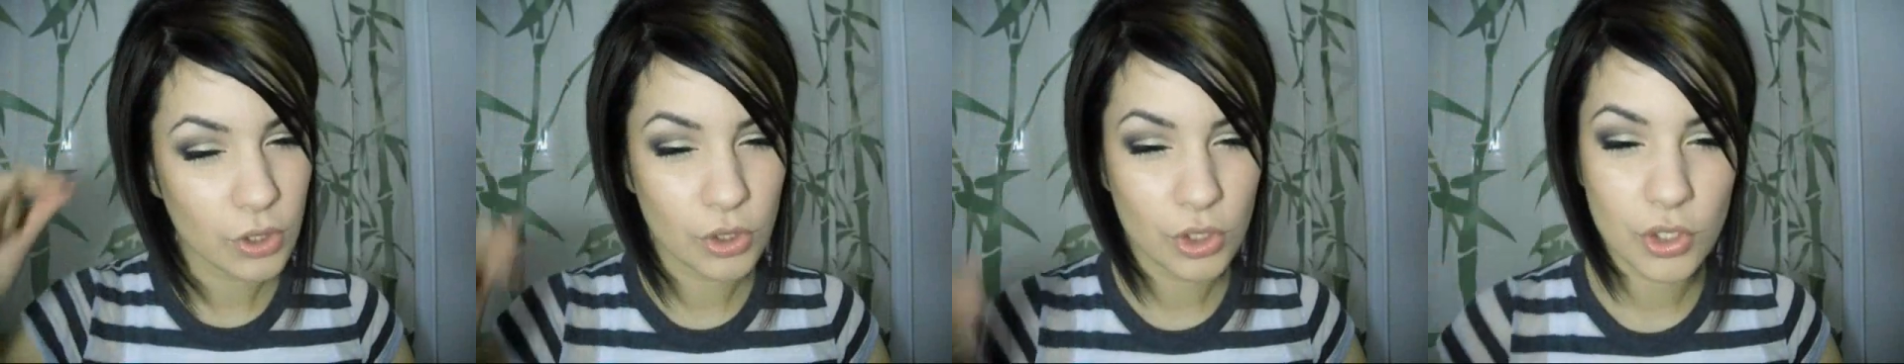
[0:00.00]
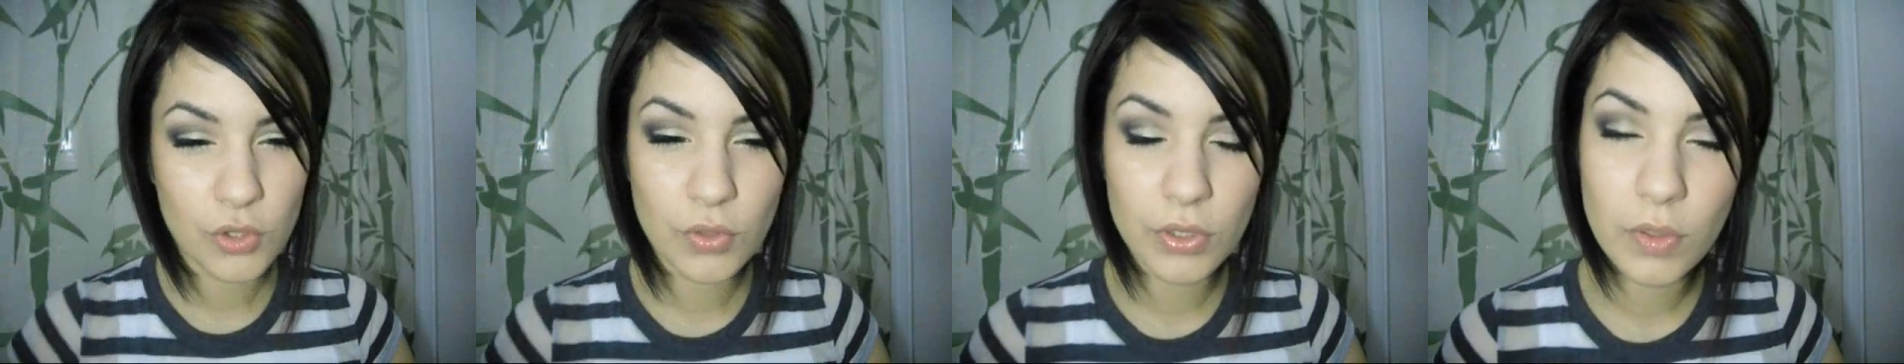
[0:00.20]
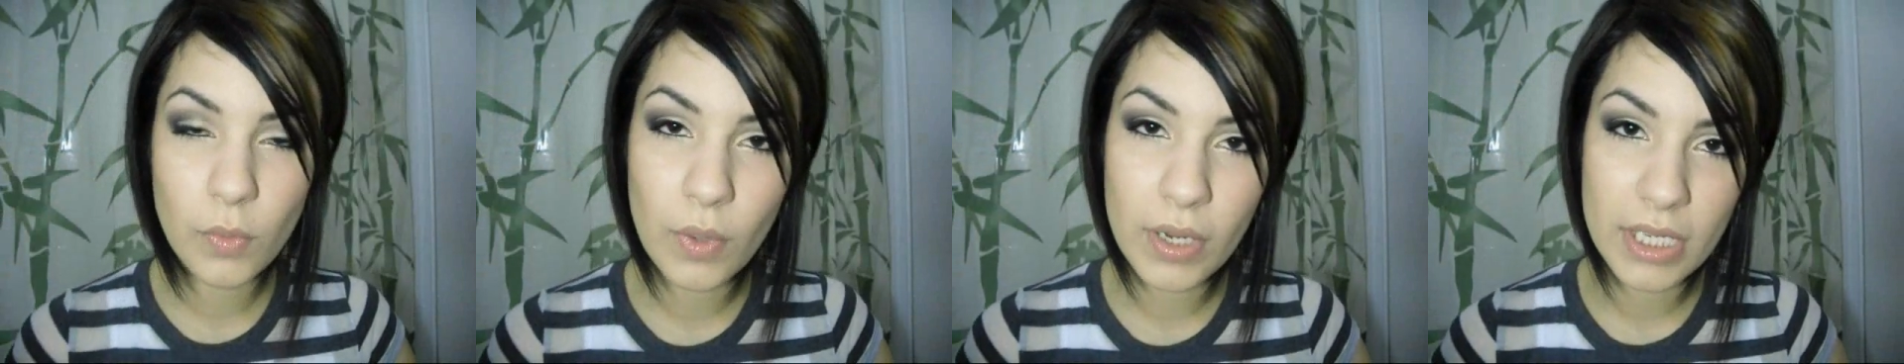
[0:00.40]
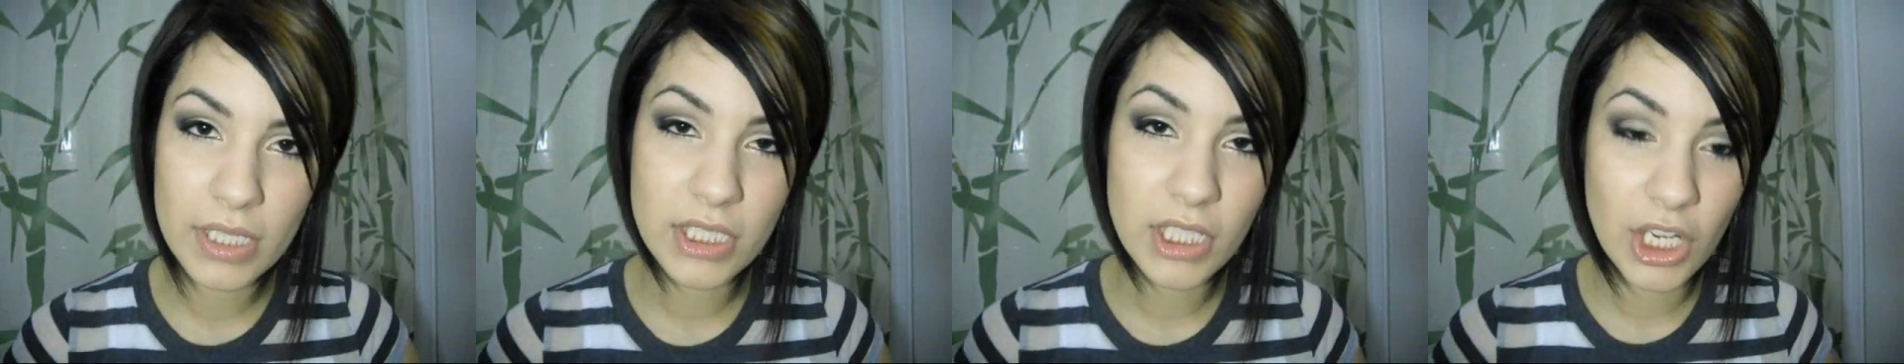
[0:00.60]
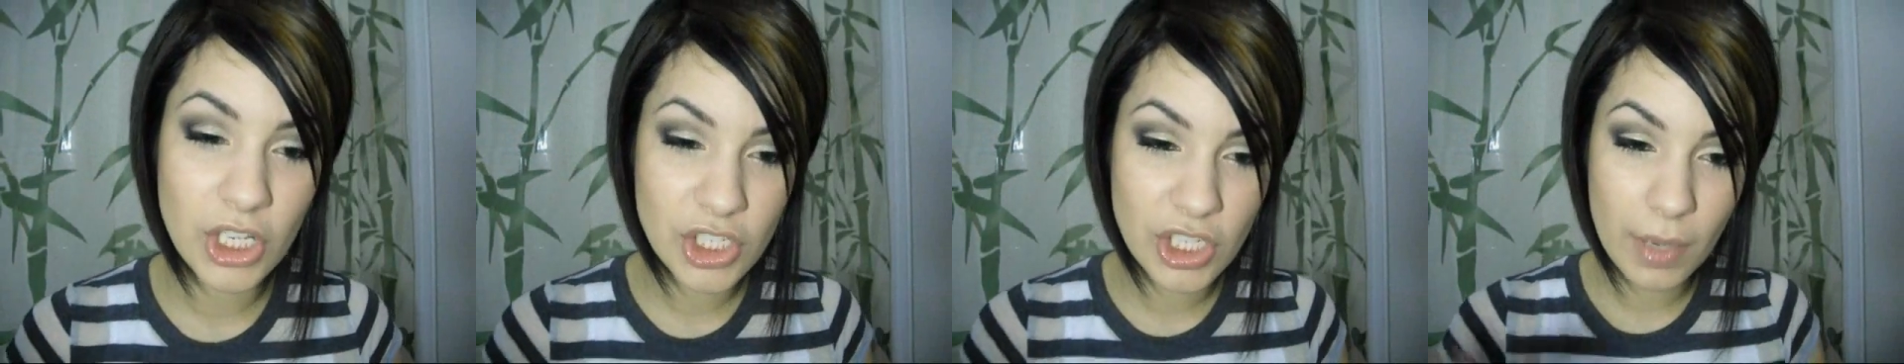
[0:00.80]
so you just really want
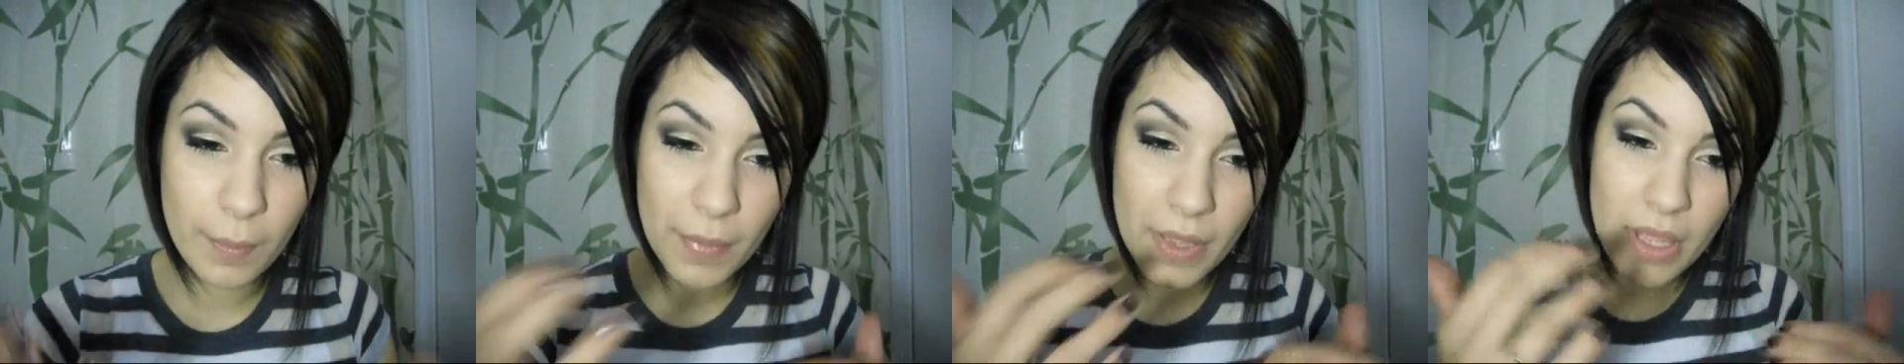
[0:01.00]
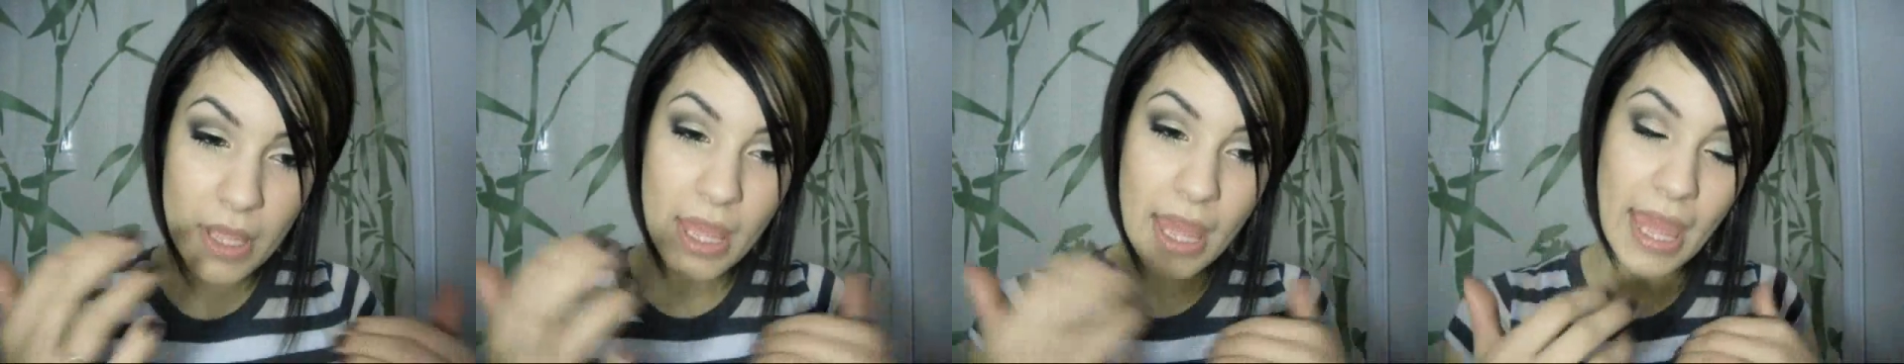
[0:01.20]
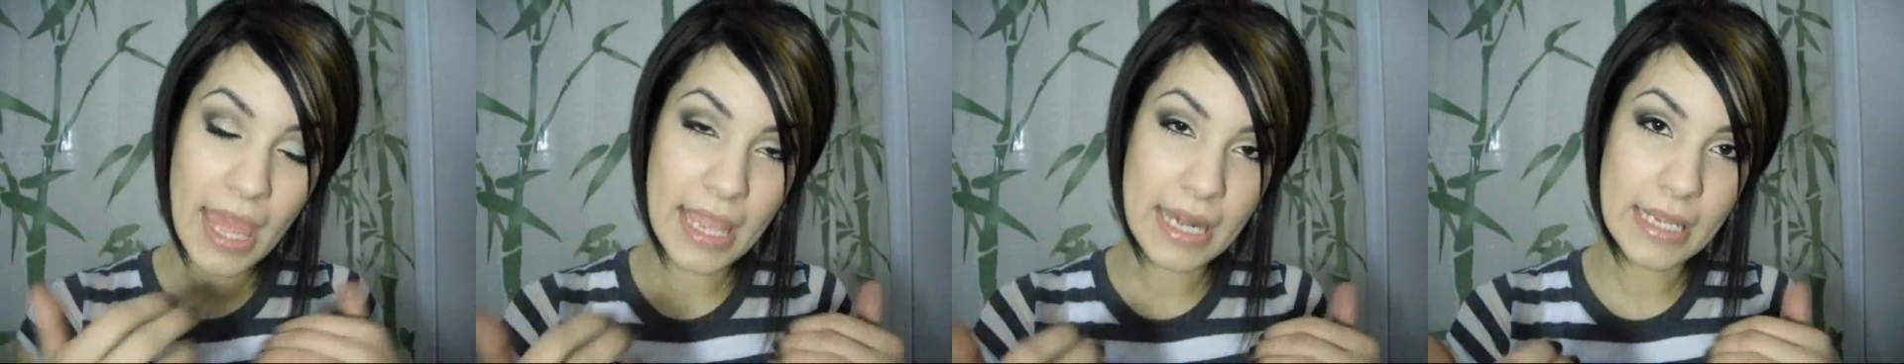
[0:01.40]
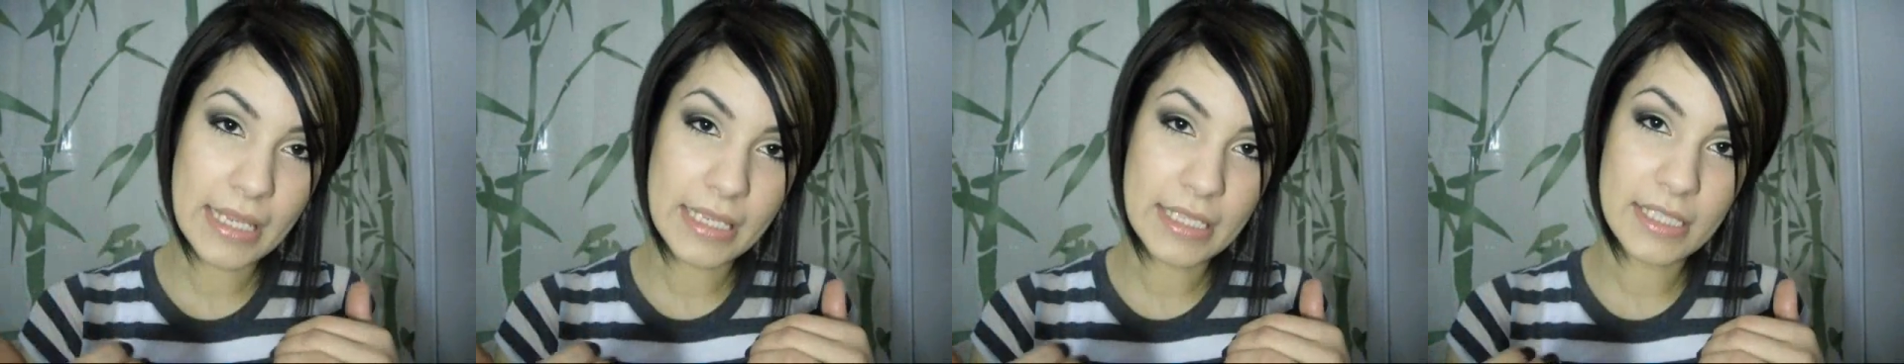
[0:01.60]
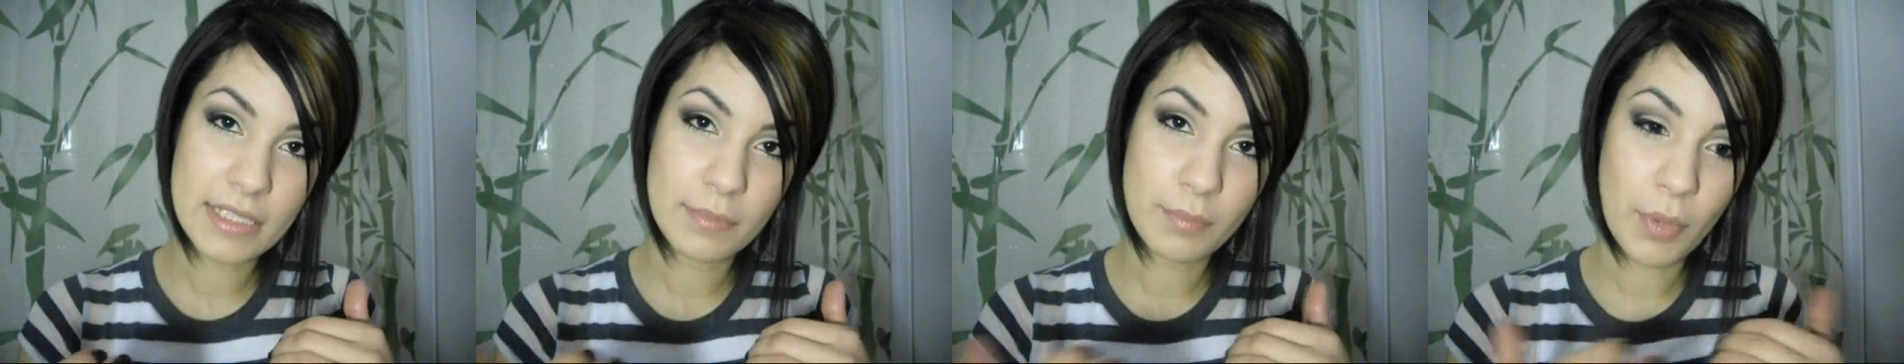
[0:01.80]
to touch up
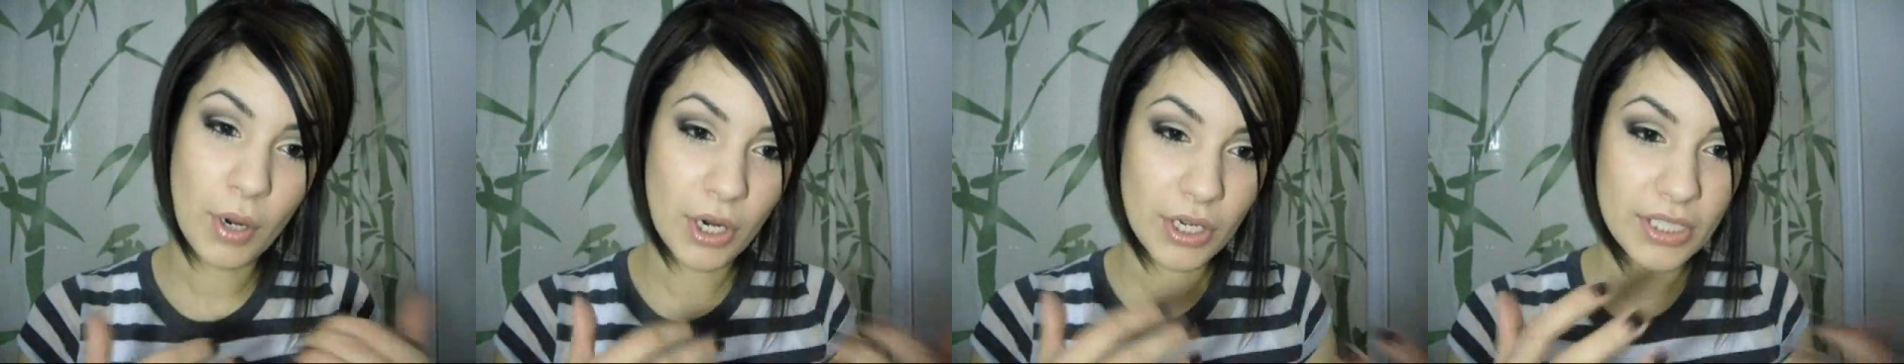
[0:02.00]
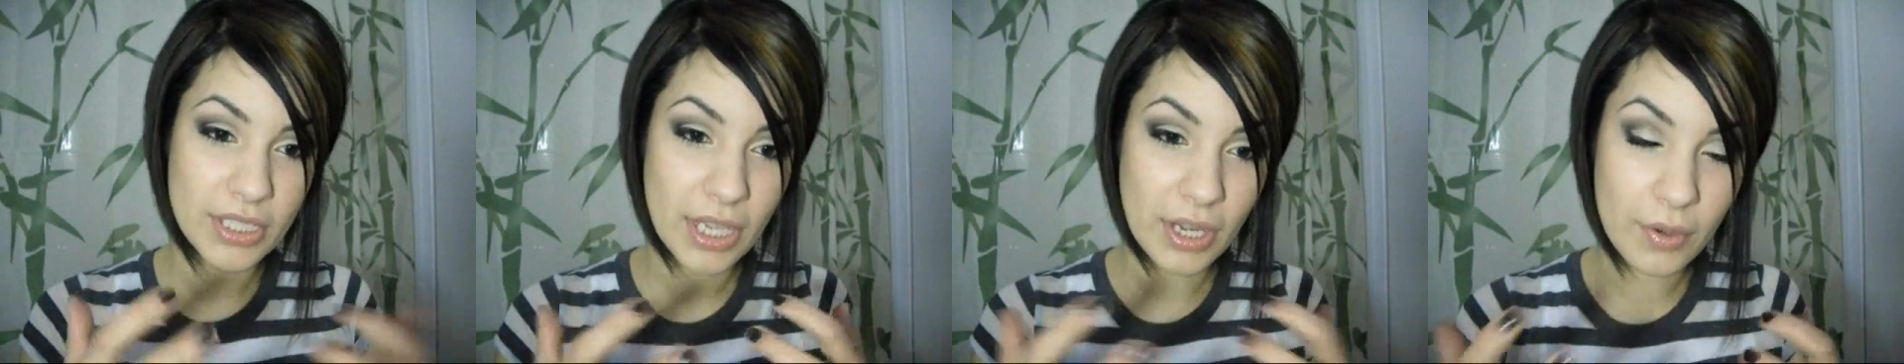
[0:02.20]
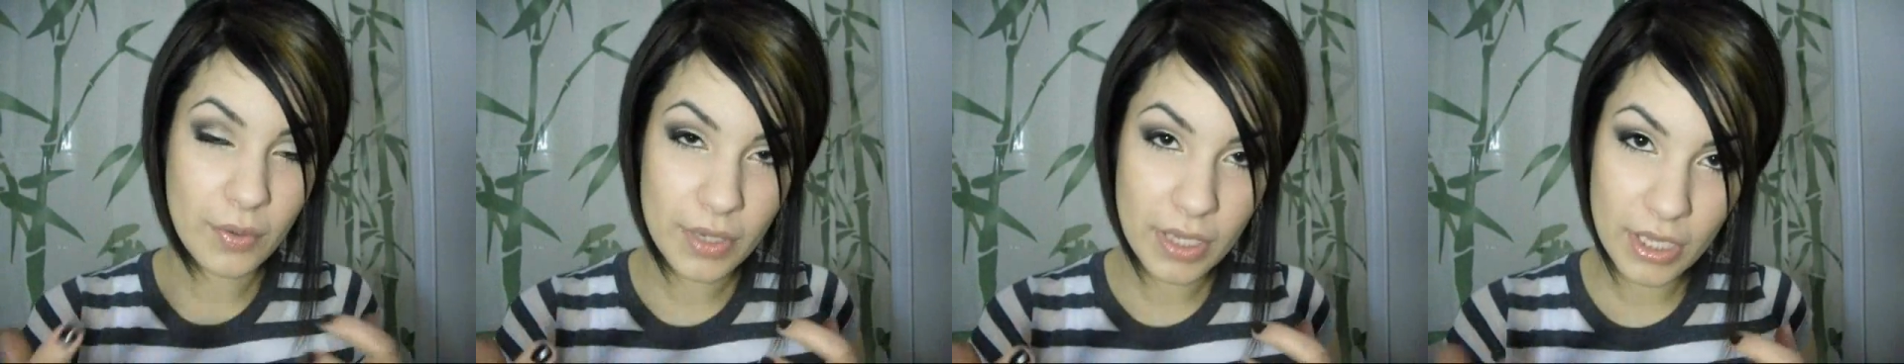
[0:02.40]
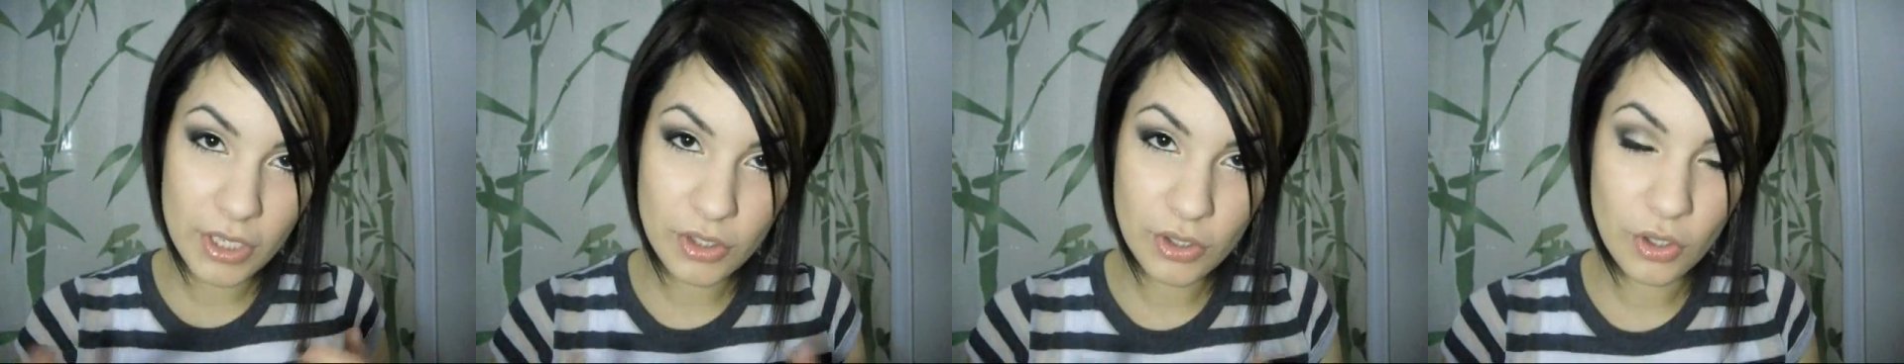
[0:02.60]
any sparse areas.